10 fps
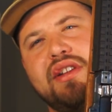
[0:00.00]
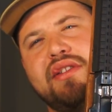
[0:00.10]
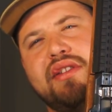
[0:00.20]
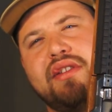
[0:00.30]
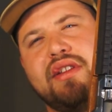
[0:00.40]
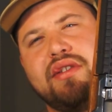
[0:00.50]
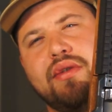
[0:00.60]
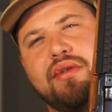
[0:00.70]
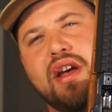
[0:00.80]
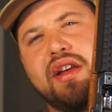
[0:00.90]
This
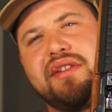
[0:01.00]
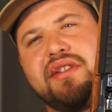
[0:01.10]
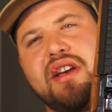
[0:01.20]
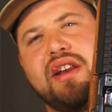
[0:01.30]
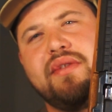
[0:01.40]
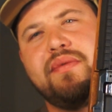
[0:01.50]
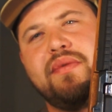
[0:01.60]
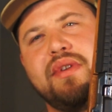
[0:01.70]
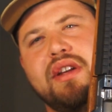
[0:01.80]
whole gun is kind of,